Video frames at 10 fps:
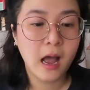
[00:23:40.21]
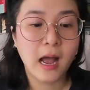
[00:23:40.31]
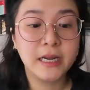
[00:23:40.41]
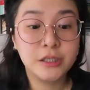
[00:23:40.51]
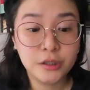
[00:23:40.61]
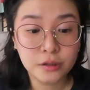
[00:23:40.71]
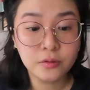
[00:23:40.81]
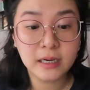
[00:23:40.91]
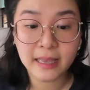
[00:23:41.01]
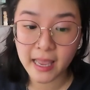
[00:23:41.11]
I do
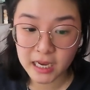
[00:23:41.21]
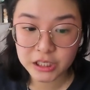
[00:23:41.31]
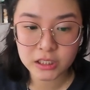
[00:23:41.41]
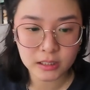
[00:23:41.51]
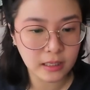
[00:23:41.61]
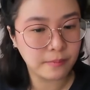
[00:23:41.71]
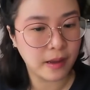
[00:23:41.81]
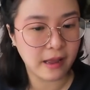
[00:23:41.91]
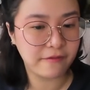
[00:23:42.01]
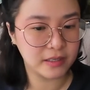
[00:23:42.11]
occasionally
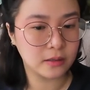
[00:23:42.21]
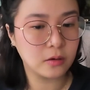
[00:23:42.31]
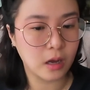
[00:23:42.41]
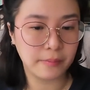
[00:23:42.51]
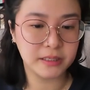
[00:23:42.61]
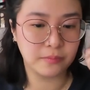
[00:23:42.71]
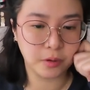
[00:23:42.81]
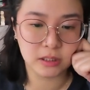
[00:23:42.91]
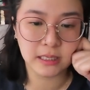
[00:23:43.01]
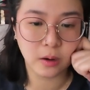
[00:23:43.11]
buy physical copies of
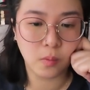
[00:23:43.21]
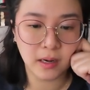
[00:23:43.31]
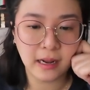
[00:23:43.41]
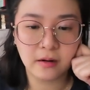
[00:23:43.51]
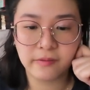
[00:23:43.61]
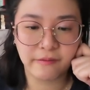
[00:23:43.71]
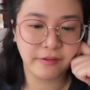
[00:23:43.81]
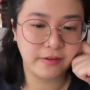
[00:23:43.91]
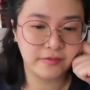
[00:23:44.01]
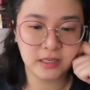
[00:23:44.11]
books, like one out of every
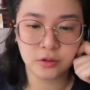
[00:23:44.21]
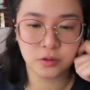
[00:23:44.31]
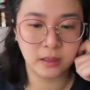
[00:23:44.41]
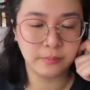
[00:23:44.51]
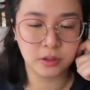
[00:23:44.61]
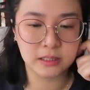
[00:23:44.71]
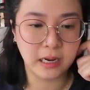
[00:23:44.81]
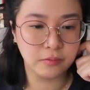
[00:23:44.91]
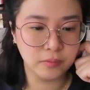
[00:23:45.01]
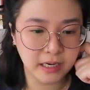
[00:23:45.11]
15 or 20 books
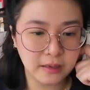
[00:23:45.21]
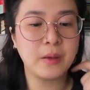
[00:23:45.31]
I read,